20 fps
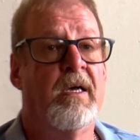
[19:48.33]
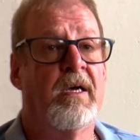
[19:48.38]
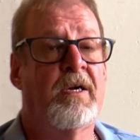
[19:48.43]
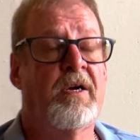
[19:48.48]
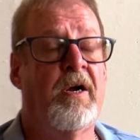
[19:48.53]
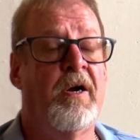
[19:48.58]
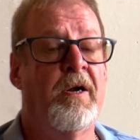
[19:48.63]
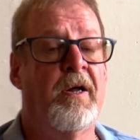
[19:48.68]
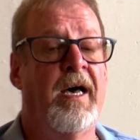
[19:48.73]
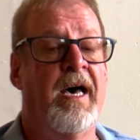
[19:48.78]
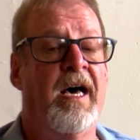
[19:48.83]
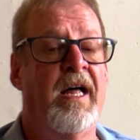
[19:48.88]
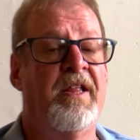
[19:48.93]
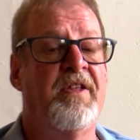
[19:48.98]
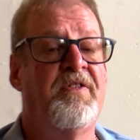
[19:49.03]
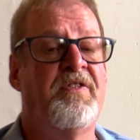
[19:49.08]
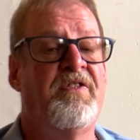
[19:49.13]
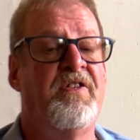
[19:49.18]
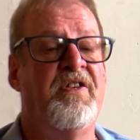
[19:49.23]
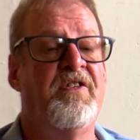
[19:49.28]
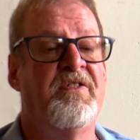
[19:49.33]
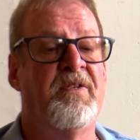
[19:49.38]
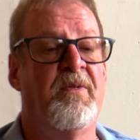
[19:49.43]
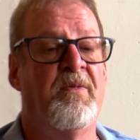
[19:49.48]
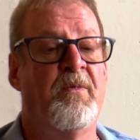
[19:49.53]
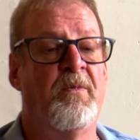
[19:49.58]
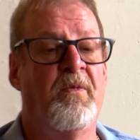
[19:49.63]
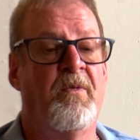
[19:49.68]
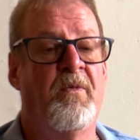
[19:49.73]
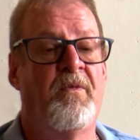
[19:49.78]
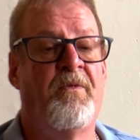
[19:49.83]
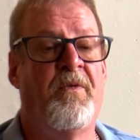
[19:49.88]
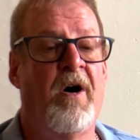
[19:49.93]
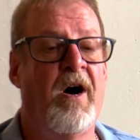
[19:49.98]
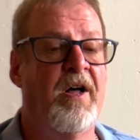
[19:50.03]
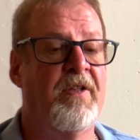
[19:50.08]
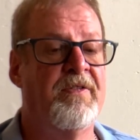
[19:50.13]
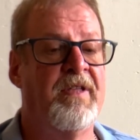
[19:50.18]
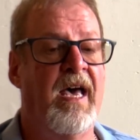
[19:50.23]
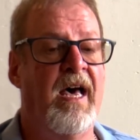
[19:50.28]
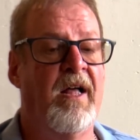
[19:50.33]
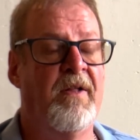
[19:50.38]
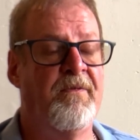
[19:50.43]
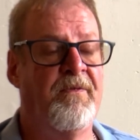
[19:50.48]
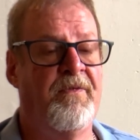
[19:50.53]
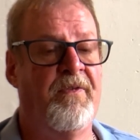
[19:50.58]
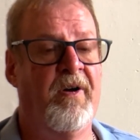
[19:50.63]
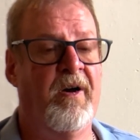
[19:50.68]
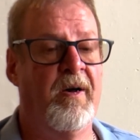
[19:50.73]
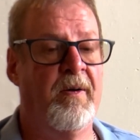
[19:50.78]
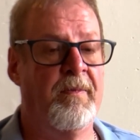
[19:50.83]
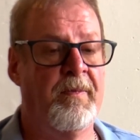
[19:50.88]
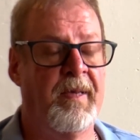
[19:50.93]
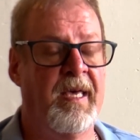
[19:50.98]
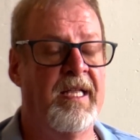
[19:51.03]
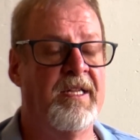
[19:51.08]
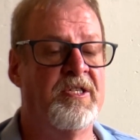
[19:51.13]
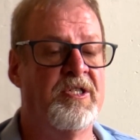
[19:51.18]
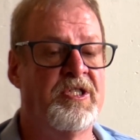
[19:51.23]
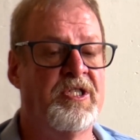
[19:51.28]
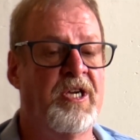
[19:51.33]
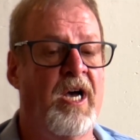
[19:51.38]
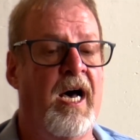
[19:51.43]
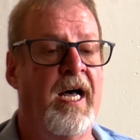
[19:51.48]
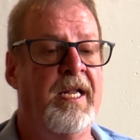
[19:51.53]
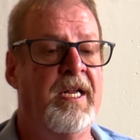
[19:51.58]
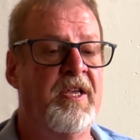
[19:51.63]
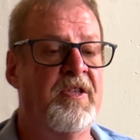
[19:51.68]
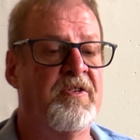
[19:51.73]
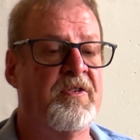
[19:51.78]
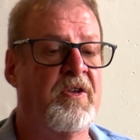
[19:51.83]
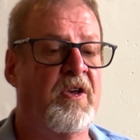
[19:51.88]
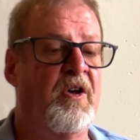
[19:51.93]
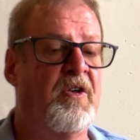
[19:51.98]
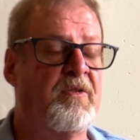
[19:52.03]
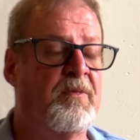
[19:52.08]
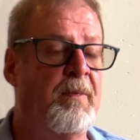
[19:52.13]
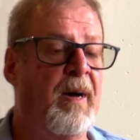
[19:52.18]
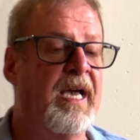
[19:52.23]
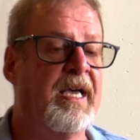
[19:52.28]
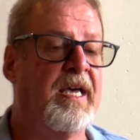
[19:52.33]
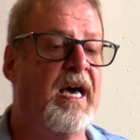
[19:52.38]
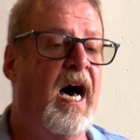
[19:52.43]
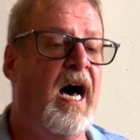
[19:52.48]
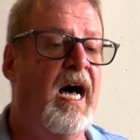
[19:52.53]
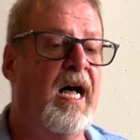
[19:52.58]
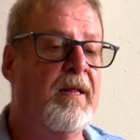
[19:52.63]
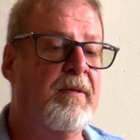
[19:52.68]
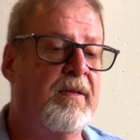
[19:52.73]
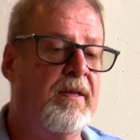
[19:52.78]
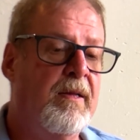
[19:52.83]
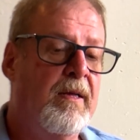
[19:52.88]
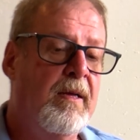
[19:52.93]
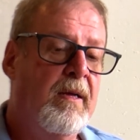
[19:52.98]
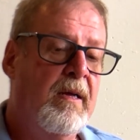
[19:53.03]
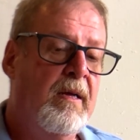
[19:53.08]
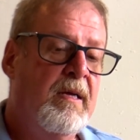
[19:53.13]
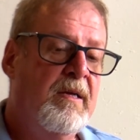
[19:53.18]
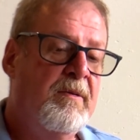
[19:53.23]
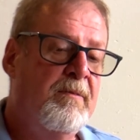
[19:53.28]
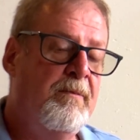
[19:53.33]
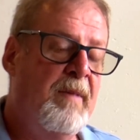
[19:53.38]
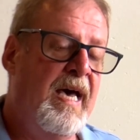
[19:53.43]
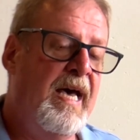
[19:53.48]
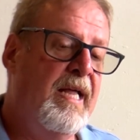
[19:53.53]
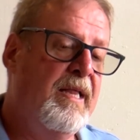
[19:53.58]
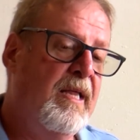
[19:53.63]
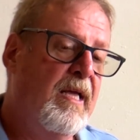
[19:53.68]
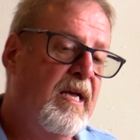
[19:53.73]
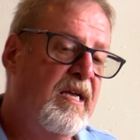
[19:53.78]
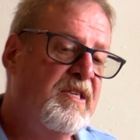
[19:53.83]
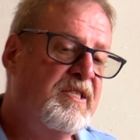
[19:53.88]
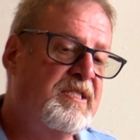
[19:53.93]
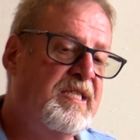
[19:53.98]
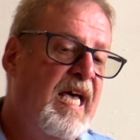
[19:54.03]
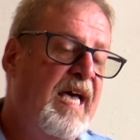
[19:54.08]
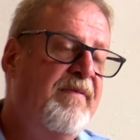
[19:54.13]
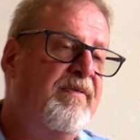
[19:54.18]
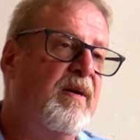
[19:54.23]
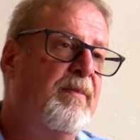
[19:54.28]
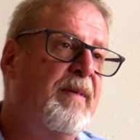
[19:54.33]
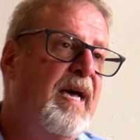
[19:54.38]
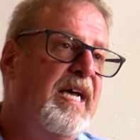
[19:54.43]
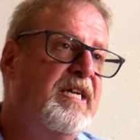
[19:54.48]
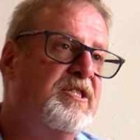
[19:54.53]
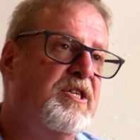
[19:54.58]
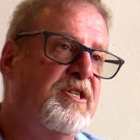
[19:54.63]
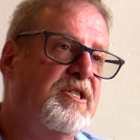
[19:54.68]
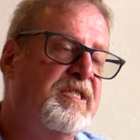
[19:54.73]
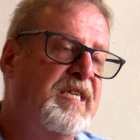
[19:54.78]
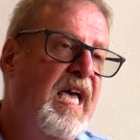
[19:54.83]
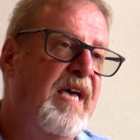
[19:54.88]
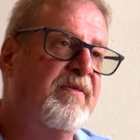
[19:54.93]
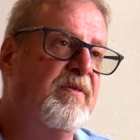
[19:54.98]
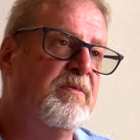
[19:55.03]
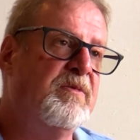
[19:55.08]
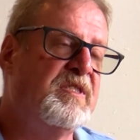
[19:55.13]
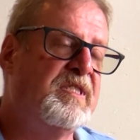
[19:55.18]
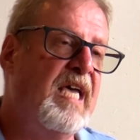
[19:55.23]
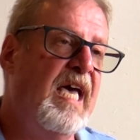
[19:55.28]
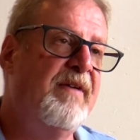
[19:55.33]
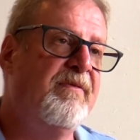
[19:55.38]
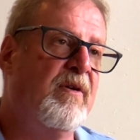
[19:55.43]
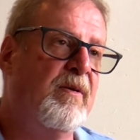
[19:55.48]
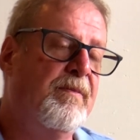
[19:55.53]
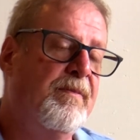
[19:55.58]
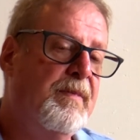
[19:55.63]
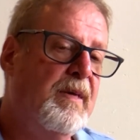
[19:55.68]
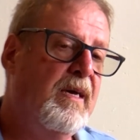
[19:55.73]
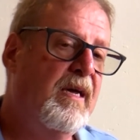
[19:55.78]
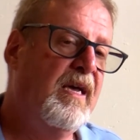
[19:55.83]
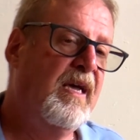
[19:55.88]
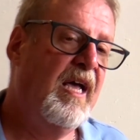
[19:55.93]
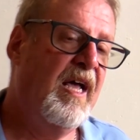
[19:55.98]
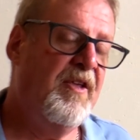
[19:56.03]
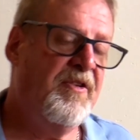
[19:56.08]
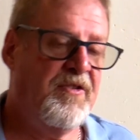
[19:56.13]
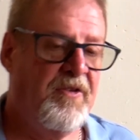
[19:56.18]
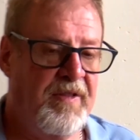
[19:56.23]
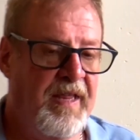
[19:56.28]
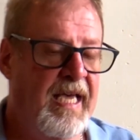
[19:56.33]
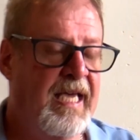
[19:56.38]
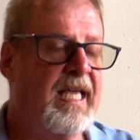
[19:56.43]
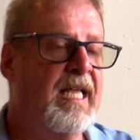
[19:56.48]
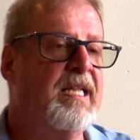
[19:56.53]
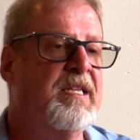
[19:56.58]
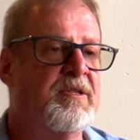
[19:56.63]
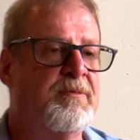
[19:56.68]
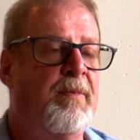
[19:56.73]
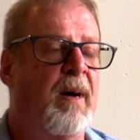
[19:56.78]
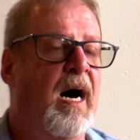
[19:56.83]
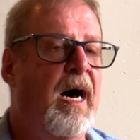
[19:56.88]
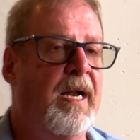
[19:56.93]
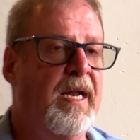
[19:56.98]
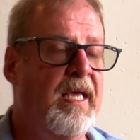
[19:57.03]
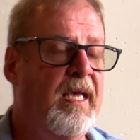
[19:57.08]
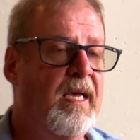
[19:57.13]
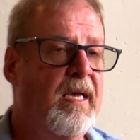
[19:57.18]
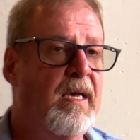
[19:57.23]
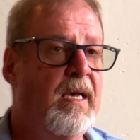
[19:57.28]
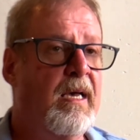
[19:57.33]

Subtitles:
Colonel Ellis sees him fall down from getting shot. He goes, my God, men, save your major, save him, save him. And so they get his body.